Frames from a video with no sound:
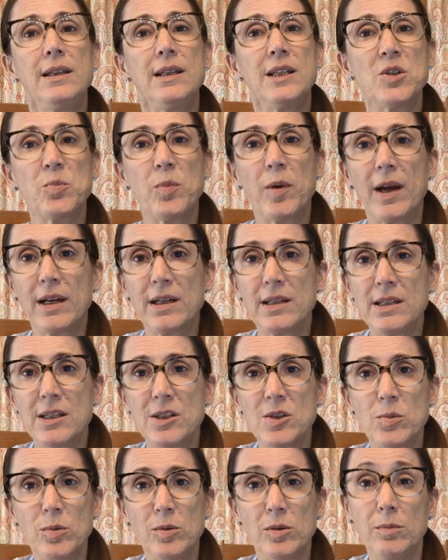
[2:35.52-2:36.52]
This
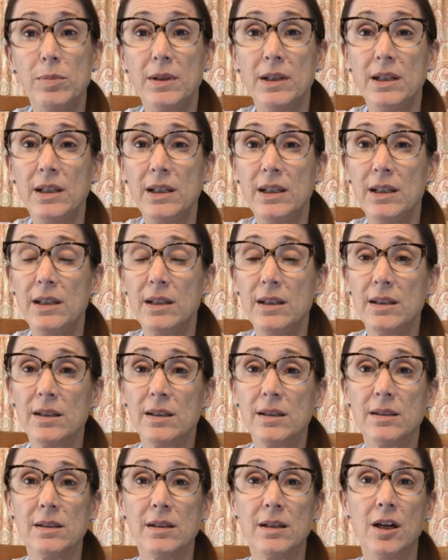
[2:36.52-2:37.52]
practice will be
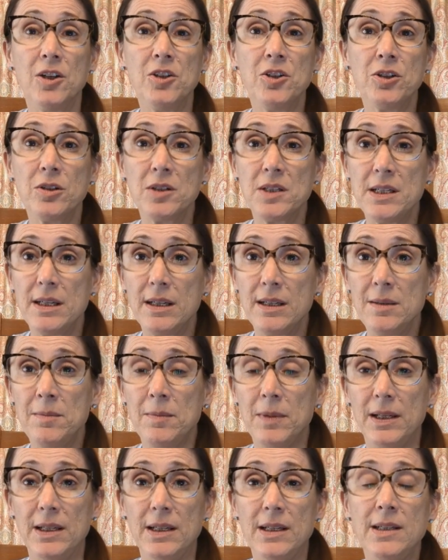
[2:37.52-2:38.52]
under 10
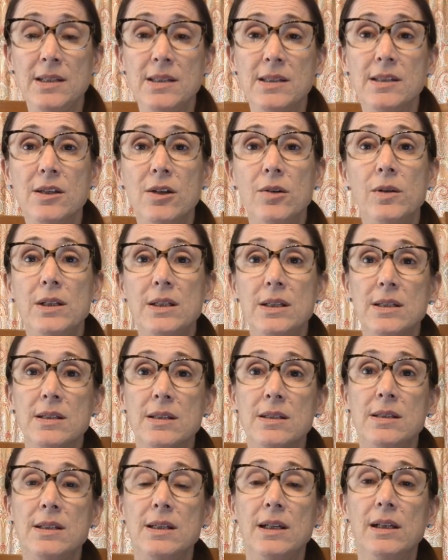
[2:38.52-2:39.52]
minutes, so it
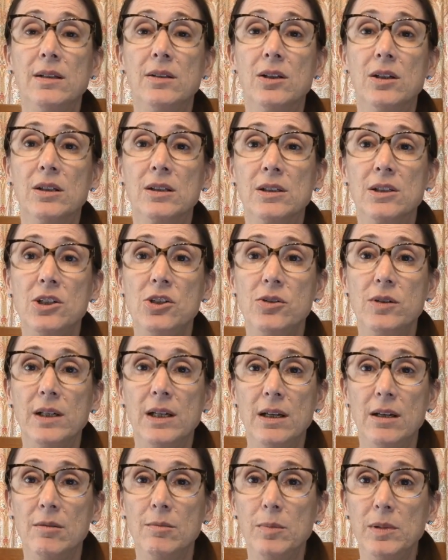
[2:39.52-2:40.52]
doesn't take long to
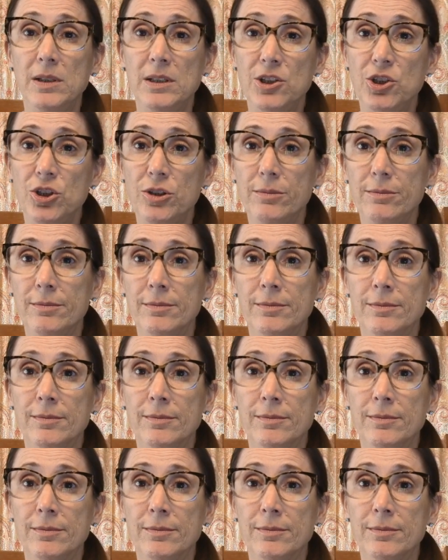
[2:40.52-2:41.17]
accomplish.